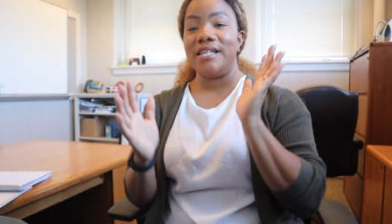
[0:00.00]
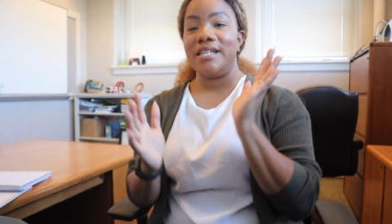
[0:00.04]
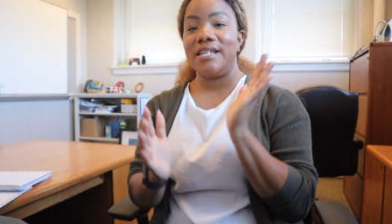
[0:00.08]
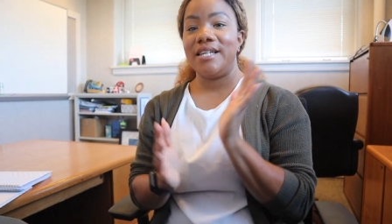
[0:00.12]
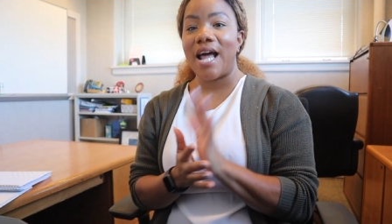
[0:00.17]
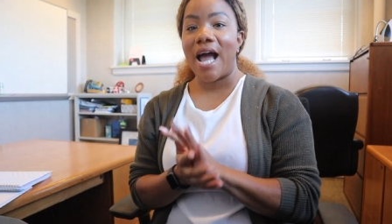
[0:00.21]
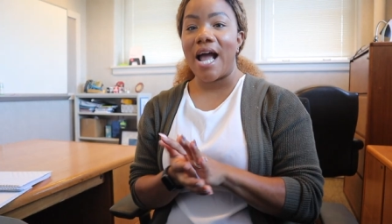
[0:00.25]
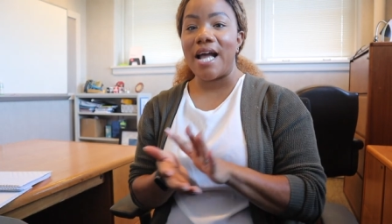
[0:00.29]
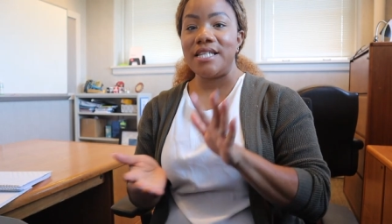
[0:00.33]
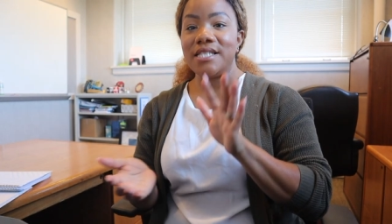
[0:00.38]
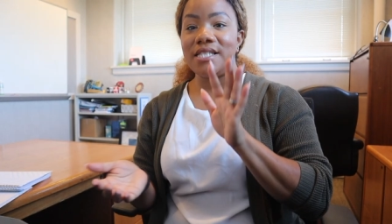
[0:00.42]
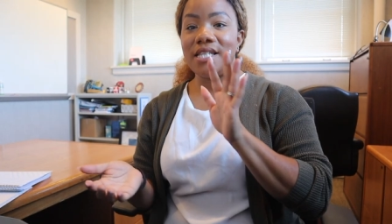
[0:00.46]

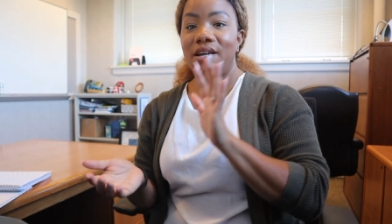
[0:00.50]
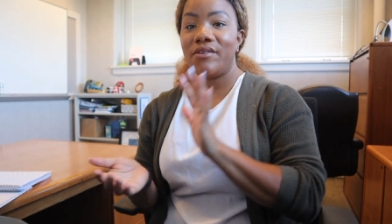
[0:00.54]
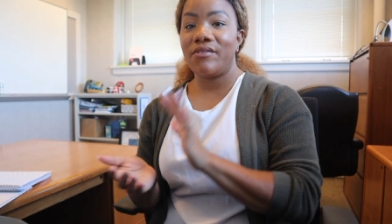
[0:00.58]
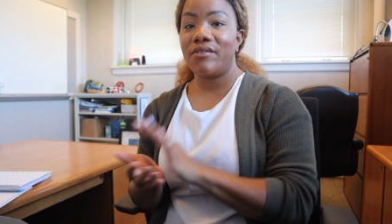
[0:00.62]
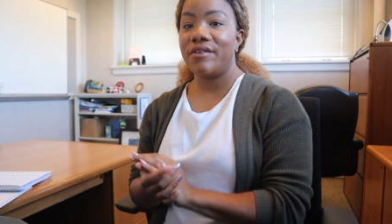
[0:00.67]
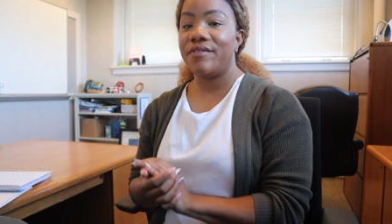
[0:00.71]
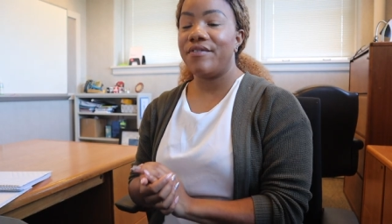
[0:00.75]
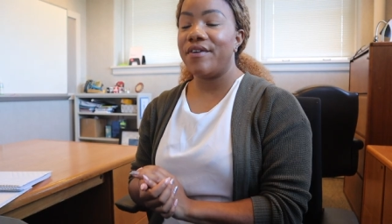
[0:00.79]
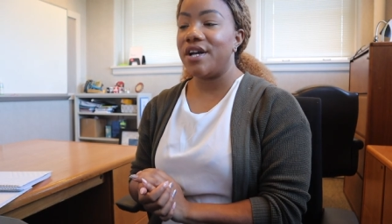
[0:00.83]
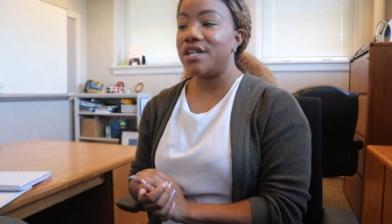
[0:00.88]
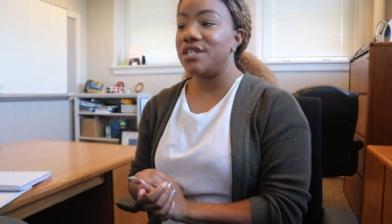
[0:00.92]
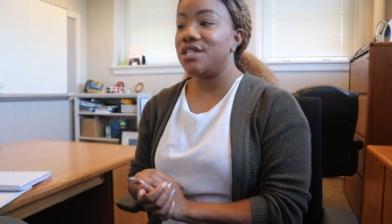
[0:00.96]
nice and
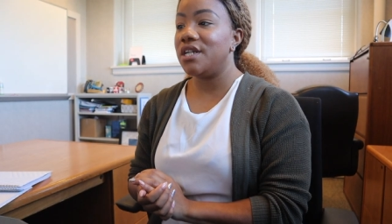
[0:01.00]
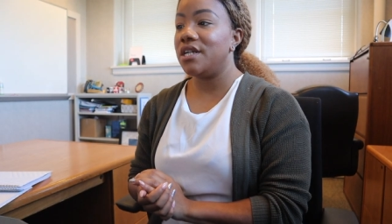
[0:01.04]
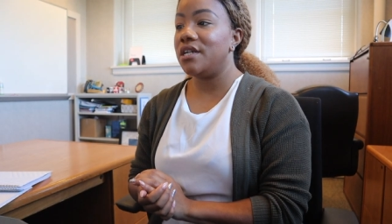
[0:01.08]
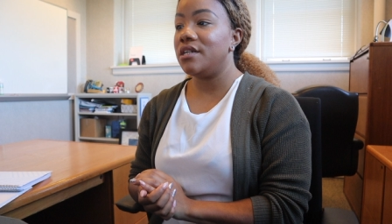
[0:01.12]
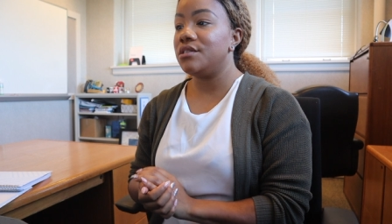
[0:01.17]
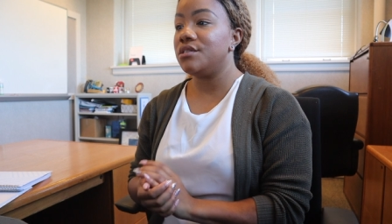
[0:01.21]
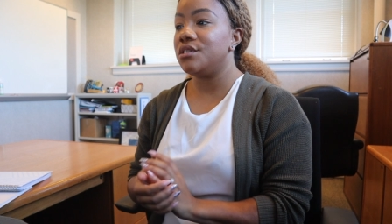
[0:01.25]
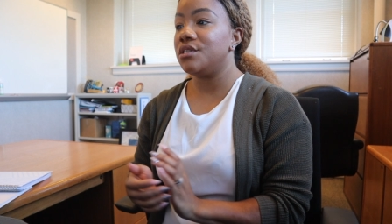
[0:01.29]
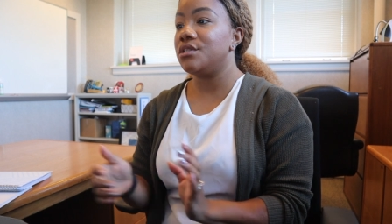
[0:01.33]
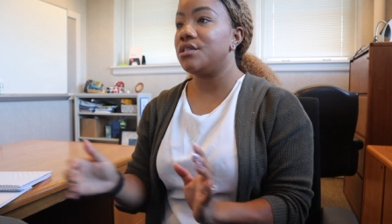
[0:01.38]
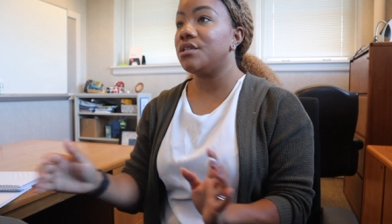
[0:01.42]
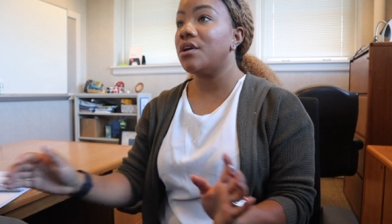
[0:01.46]

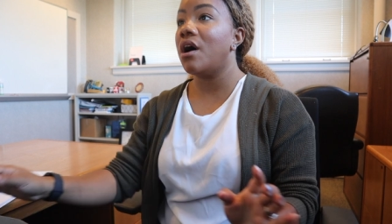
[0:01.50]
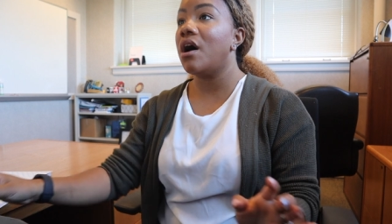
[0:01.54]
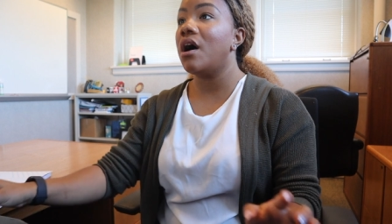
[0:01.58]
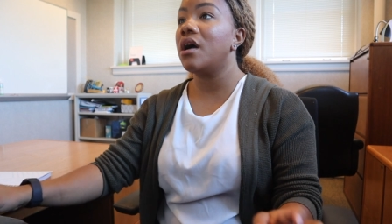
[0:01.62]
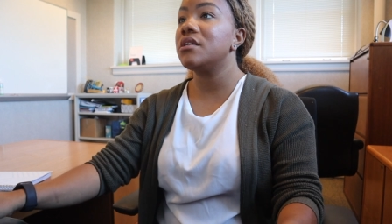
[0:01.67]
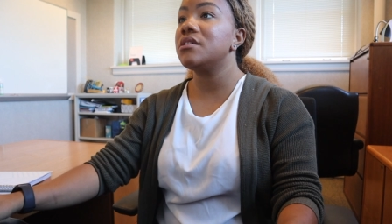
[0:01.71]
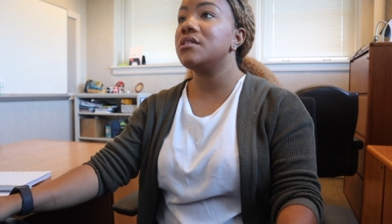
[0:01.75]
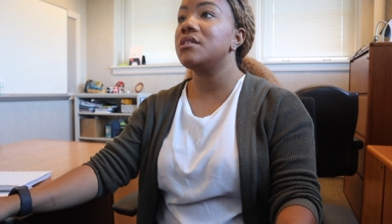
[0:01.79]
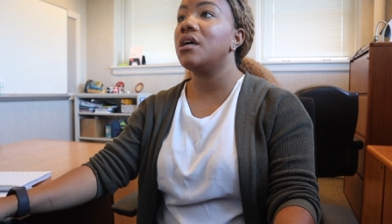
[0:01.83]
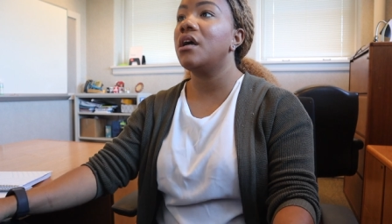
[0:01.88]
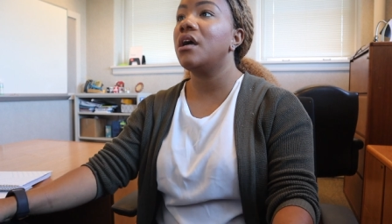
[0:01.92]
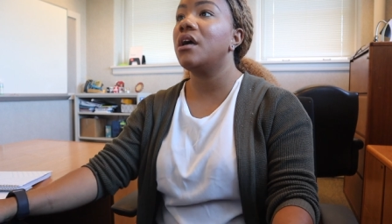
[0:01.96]
refreshing to
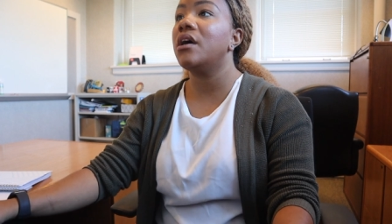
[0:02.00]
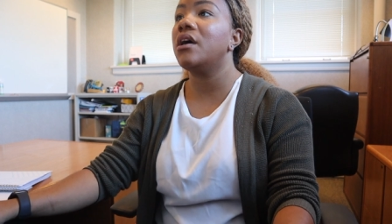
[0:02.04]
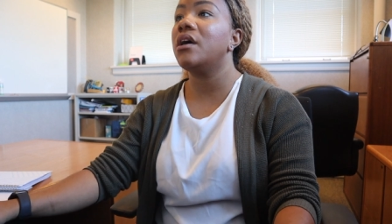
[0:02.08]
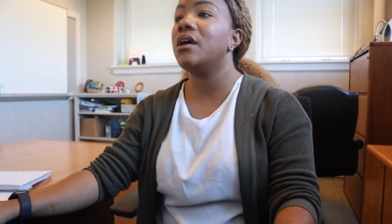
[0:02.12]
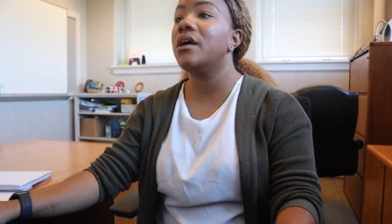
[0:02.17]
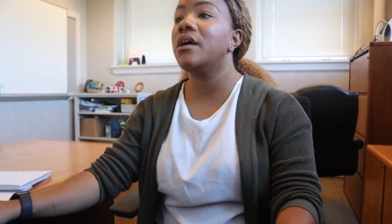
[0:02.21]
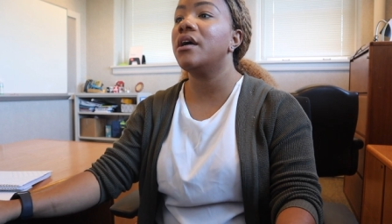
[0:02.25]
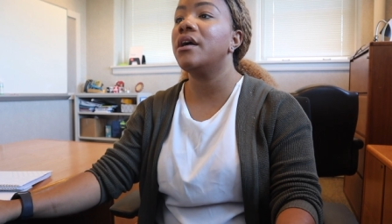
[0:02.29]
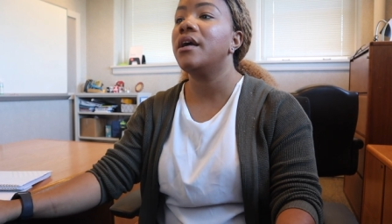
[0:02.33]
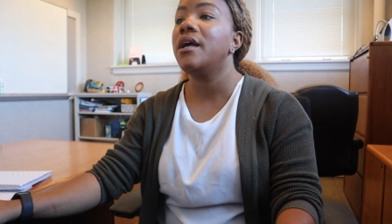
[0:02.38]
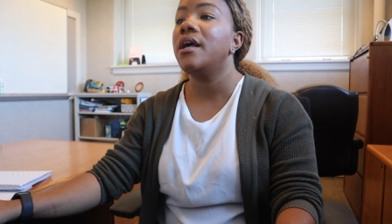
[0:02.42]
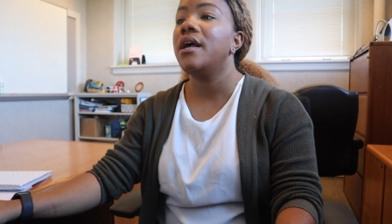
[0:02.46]
talk to
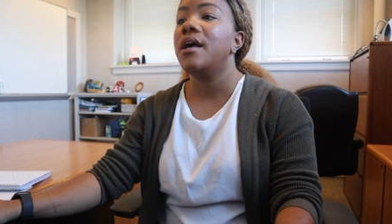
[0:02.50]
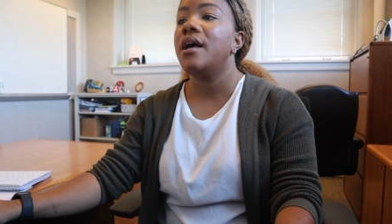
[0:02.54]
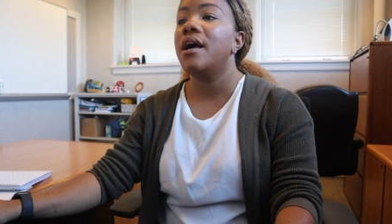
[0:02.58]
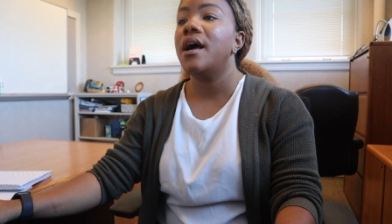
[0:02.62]
her.